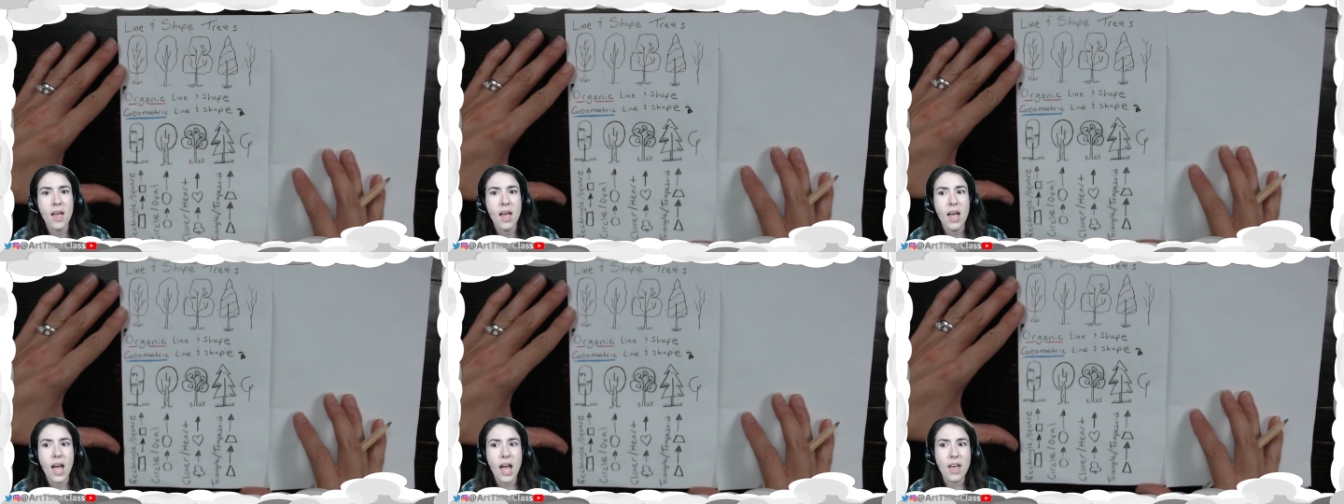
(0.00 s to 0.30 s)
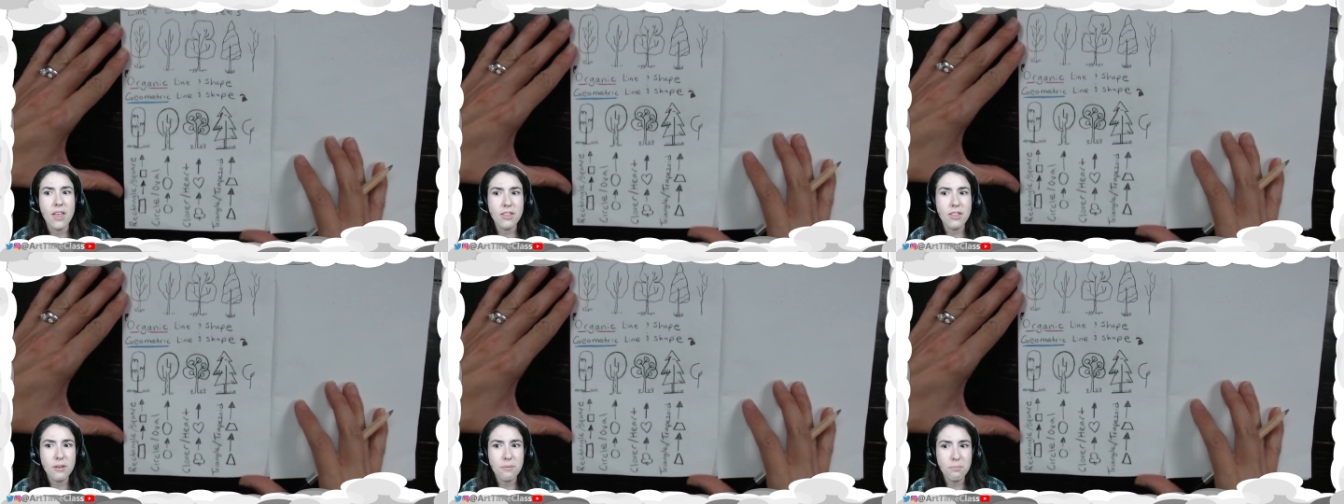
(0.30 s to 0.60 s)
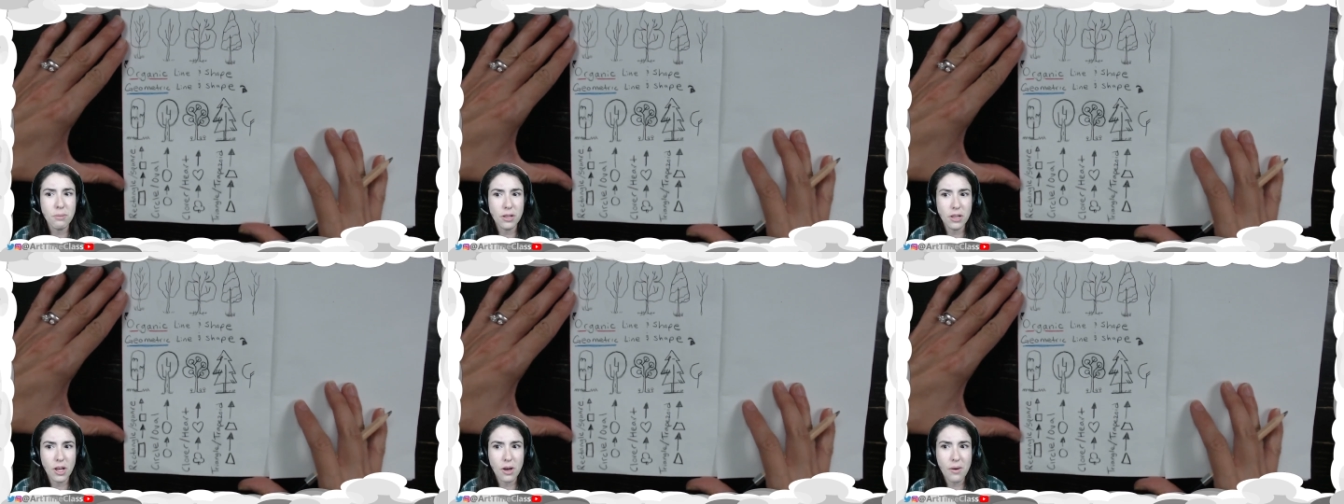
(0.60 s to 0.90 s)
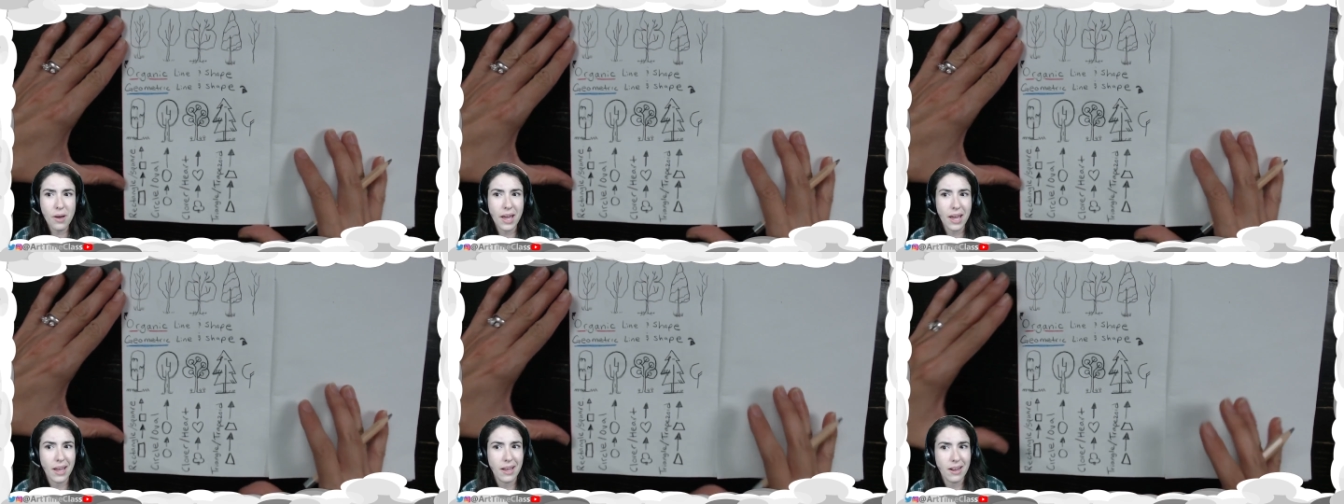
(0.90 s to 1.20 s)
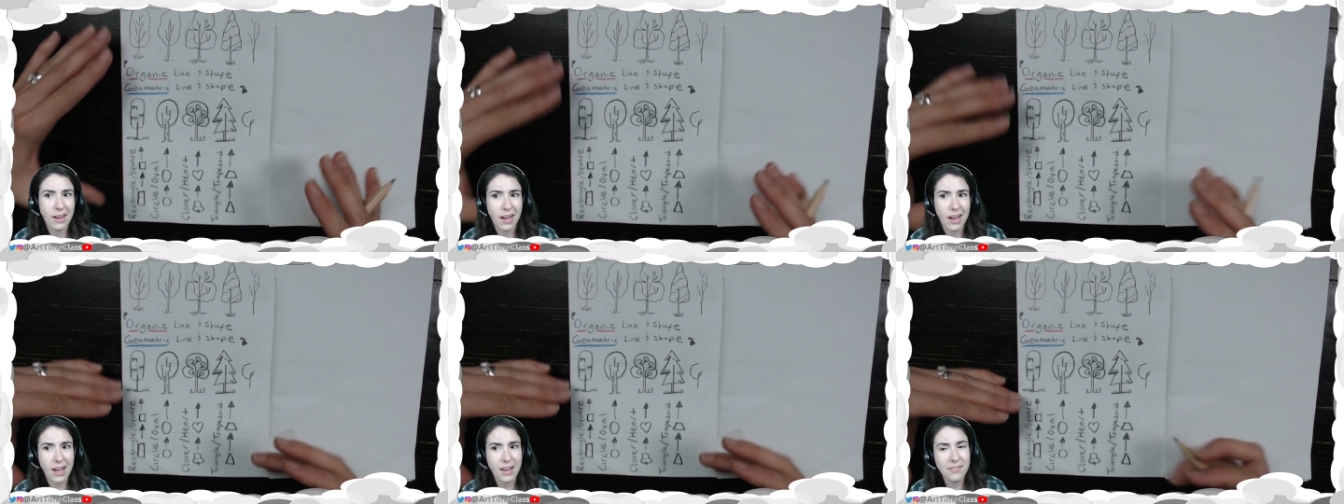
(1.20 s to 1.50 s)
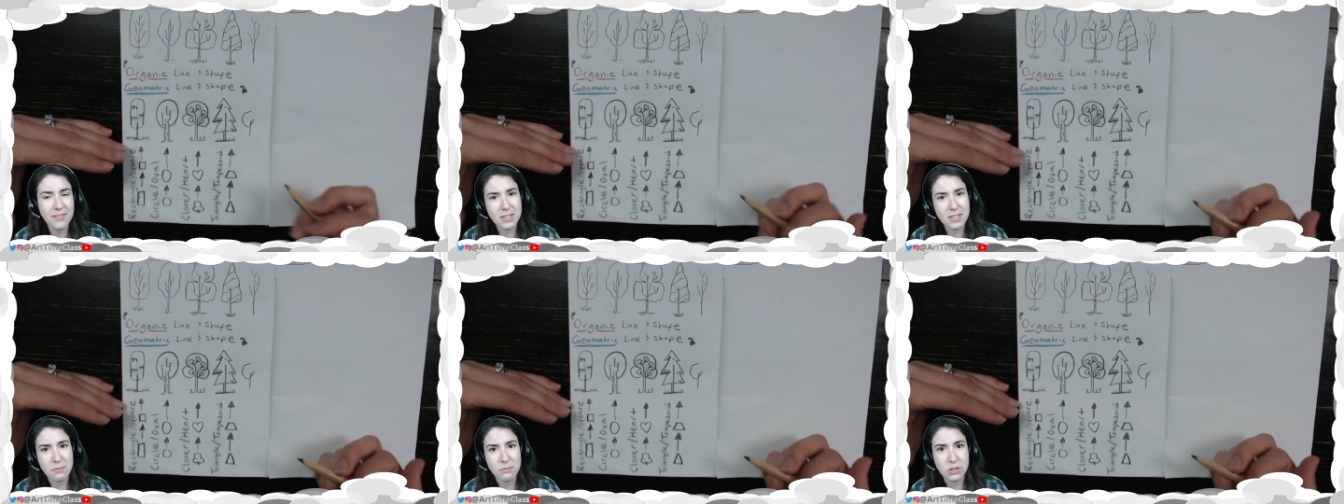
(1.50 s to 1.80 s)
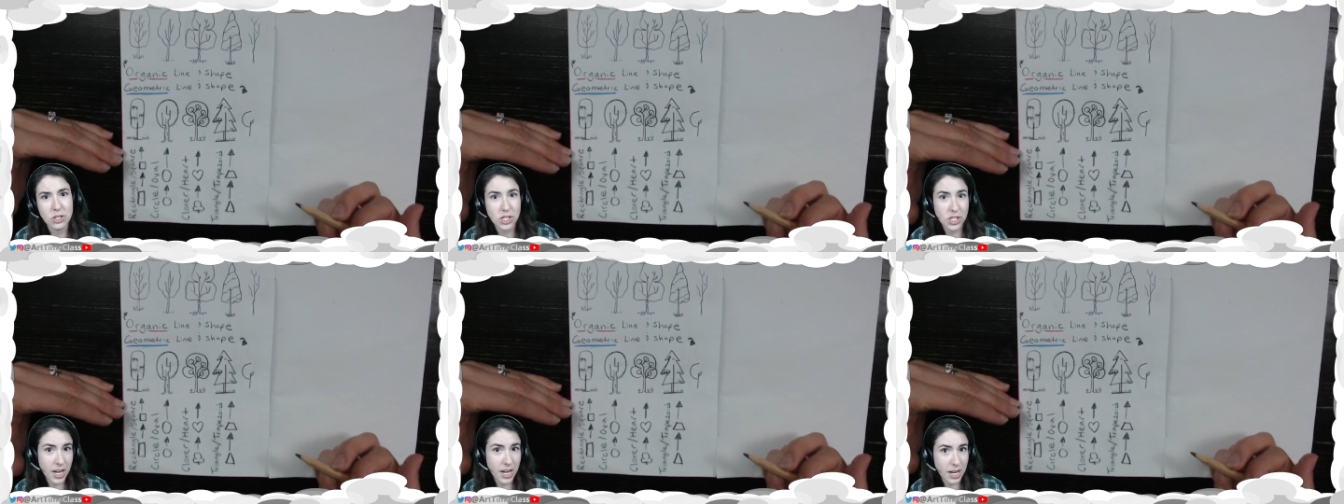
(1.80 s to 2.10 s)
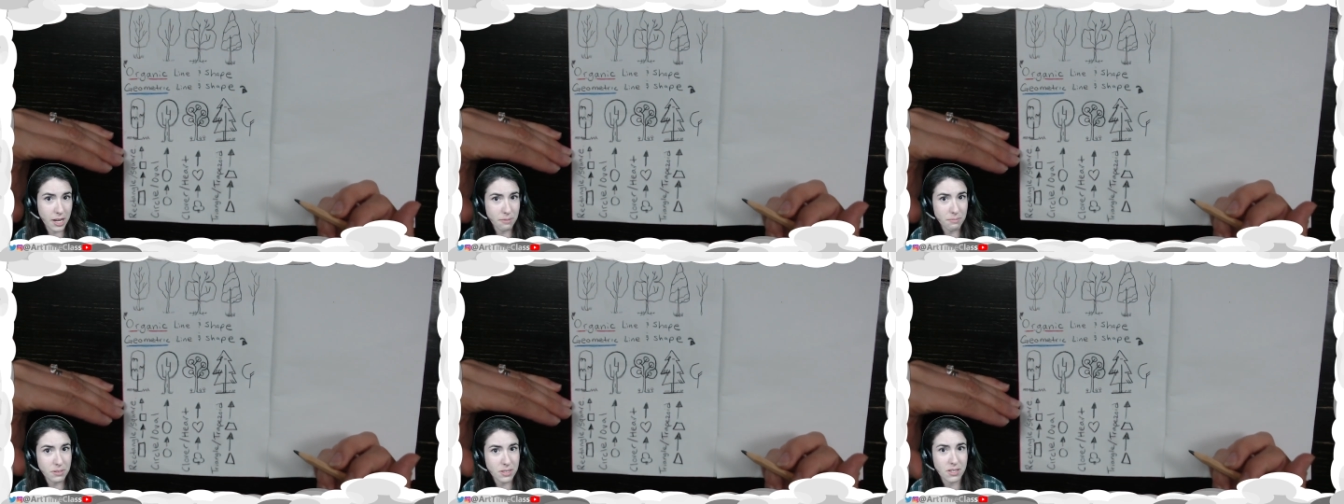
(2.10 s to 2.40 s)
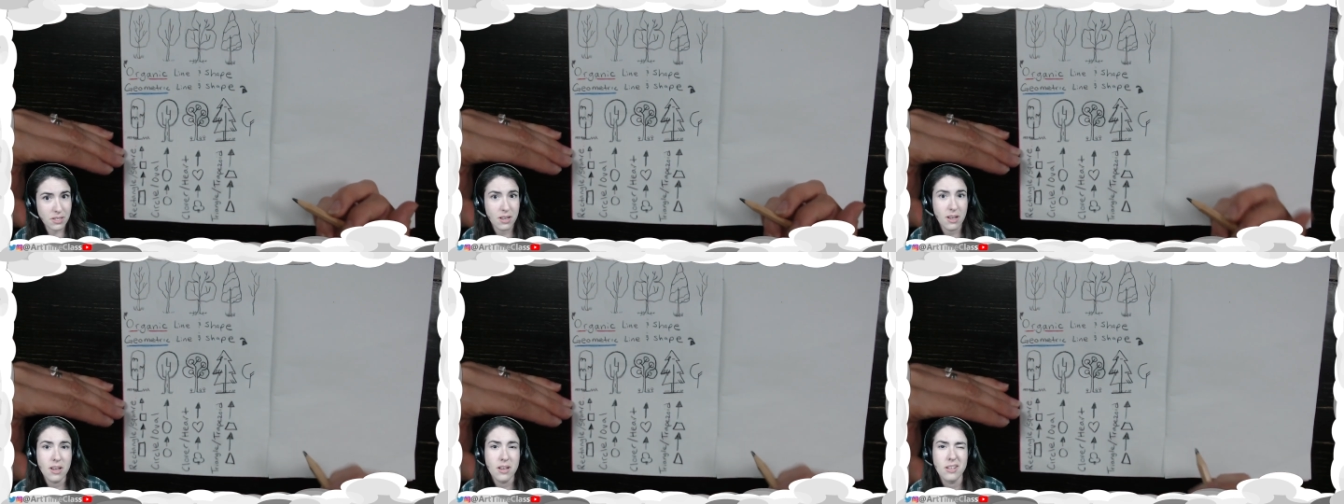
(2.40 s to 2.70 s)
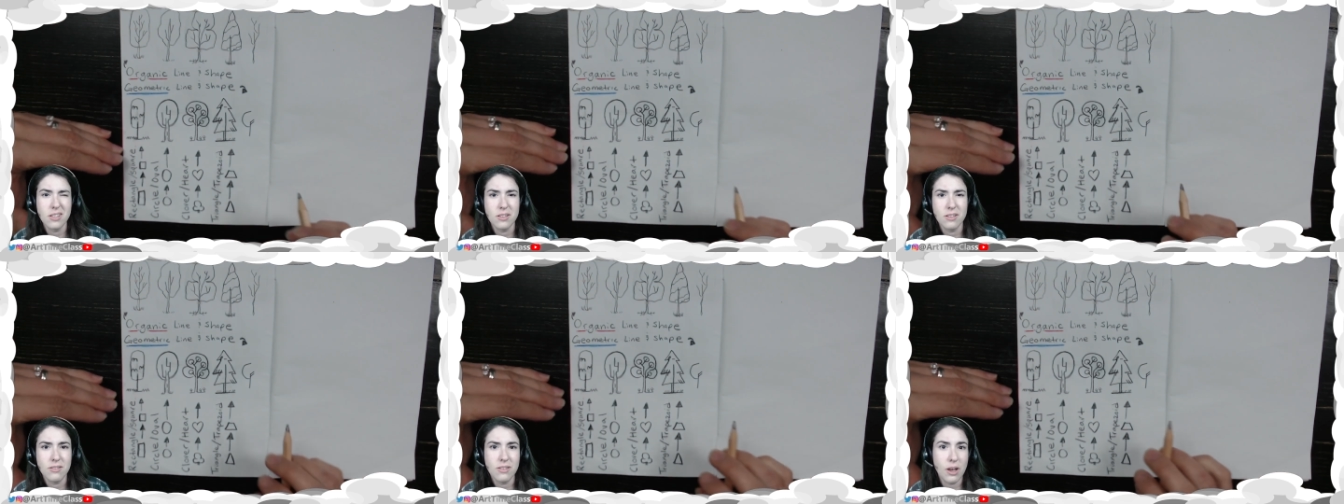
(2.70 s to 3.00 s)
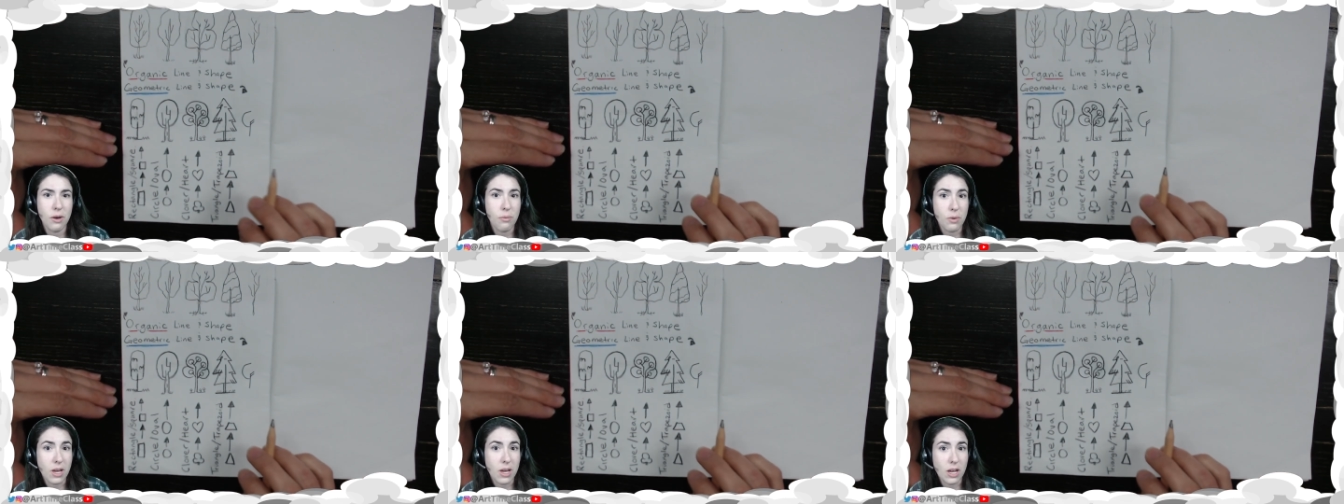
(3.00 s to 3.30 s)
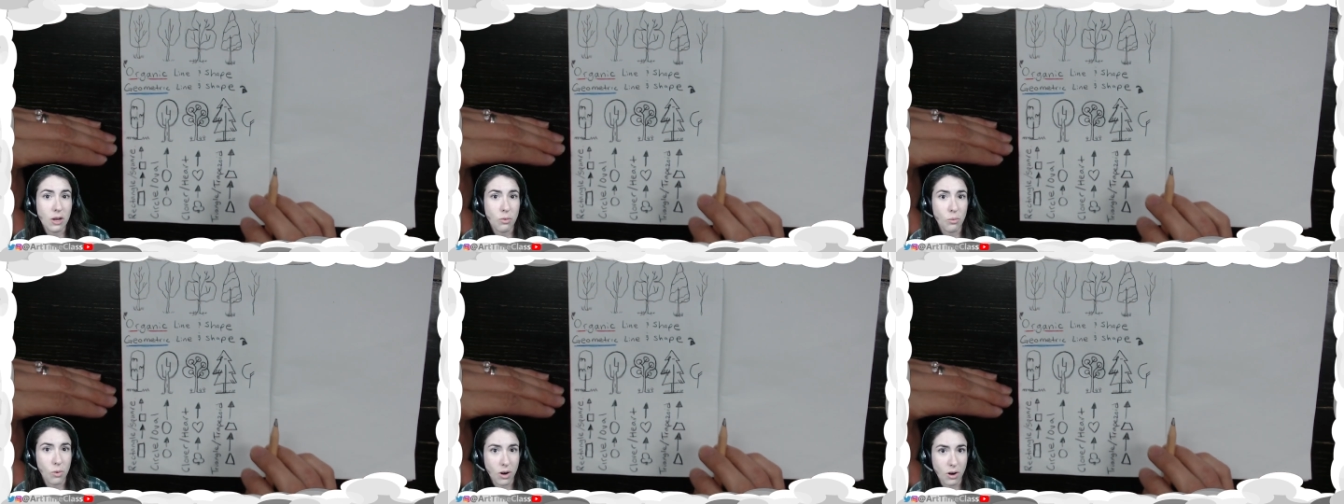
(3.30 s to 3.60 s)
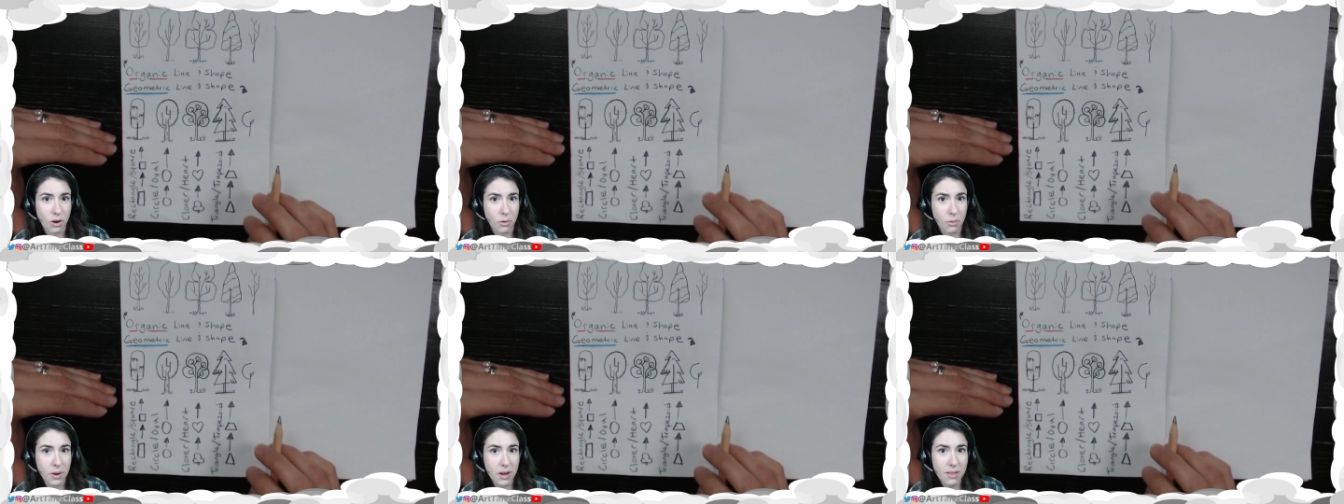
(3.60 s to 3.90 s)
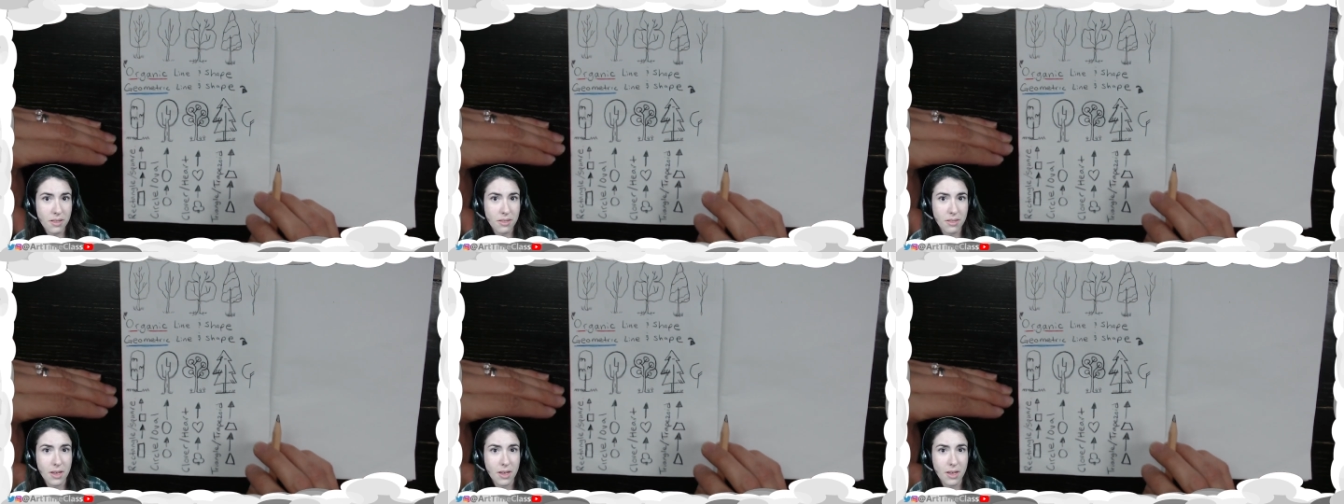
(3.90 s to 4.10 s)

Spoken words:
And then below hand, I have some shapes that we can work with.